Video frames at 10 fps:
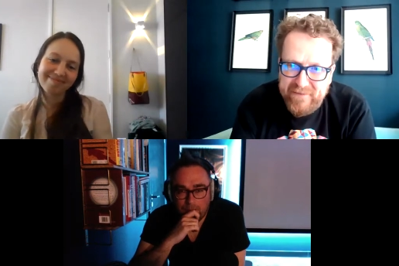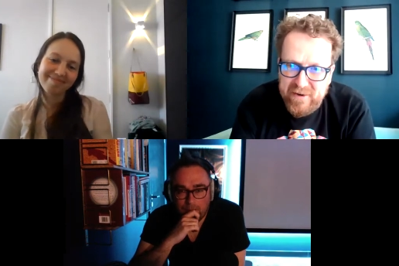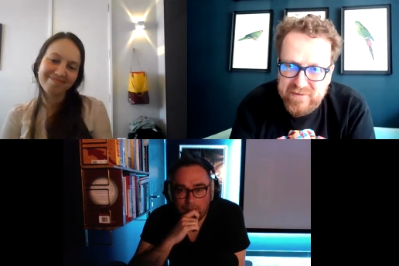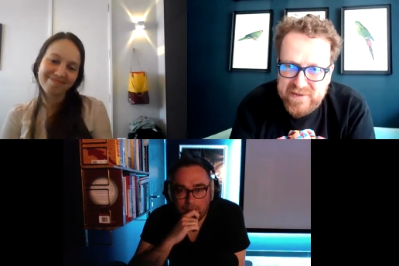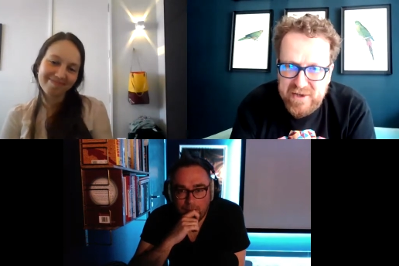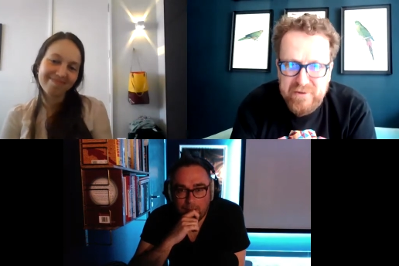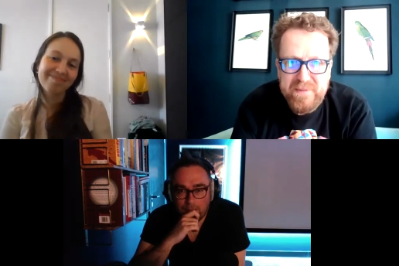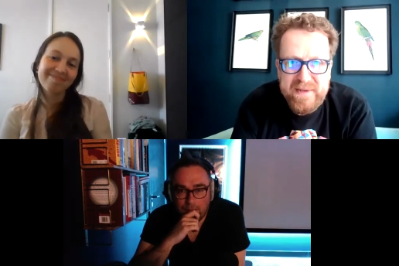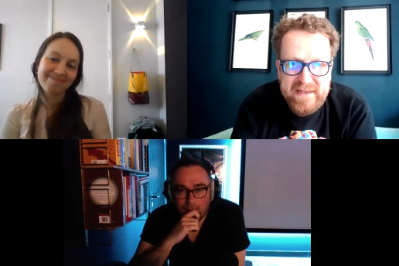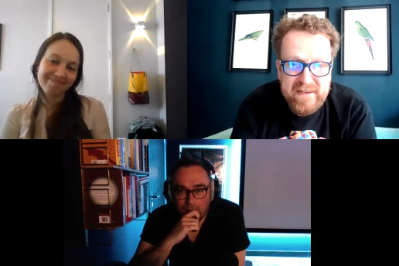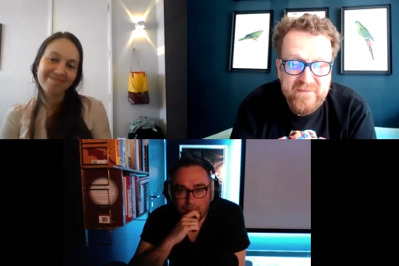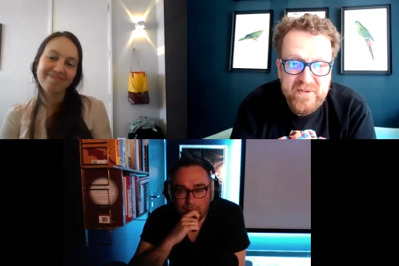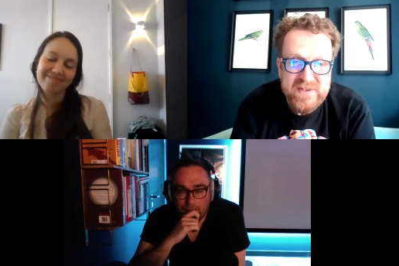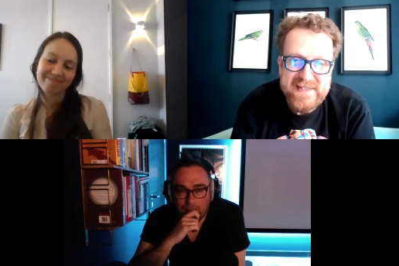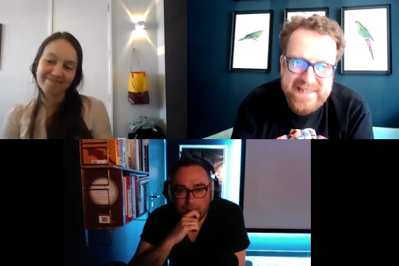Speaker 1: phones, nobody
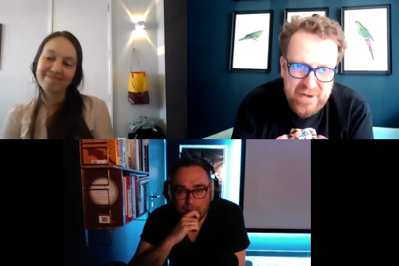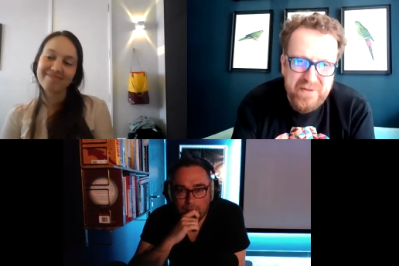conversing.